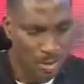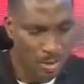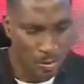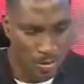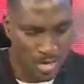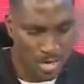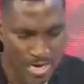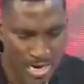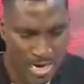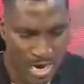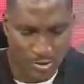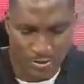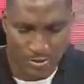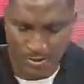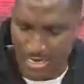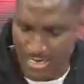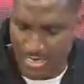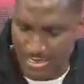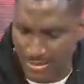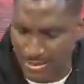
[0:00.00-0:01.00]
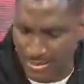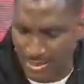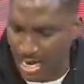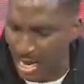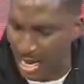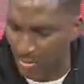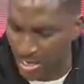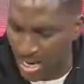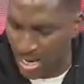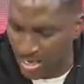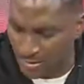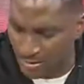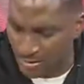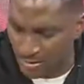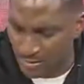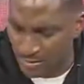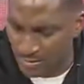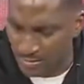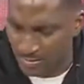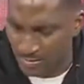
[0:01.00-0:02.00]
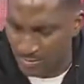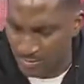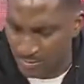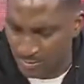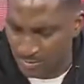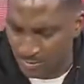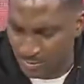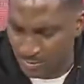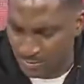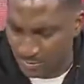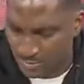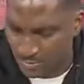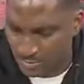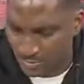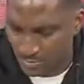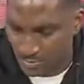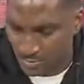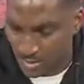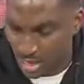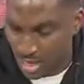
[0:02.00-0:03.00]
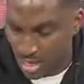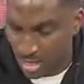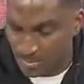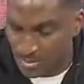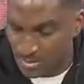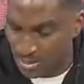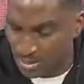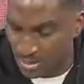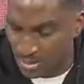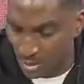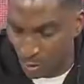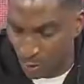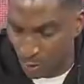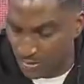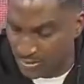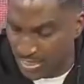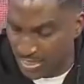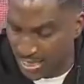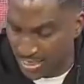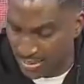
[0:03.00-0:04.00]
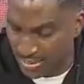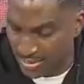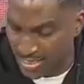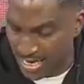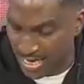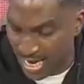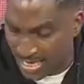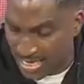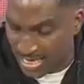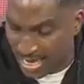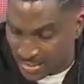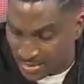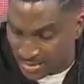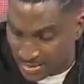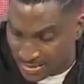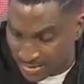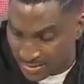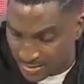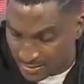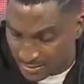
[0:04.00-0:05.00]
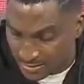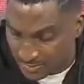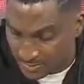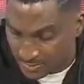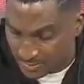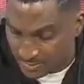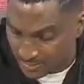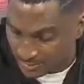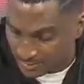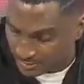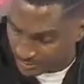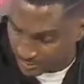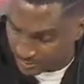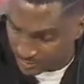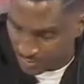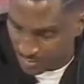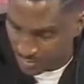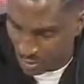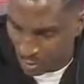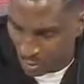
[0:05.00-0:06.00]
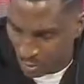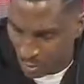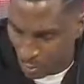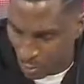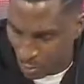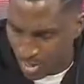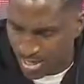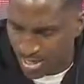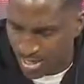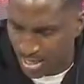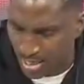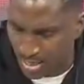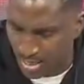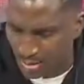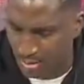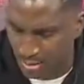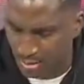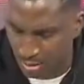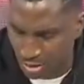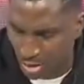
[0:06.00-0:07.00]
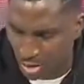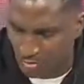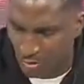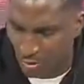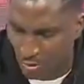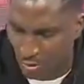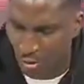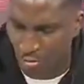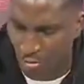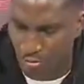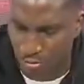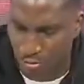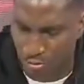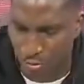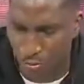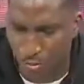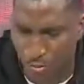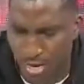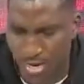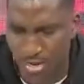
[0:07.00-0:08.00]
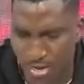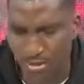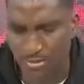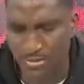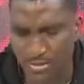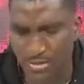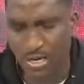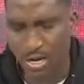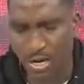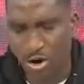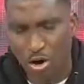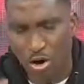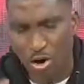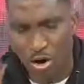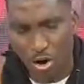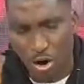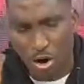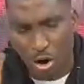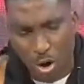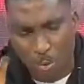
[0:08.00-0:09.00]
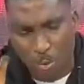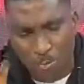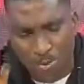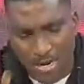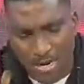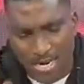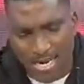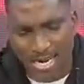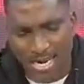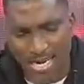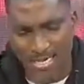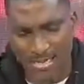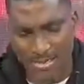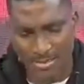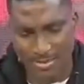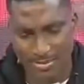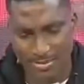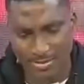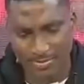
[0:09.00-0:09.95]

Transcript: Okay, now say it the loudest. I'm thinking you will say it the highest. Quickly, shortcut to wealth. Upgrade.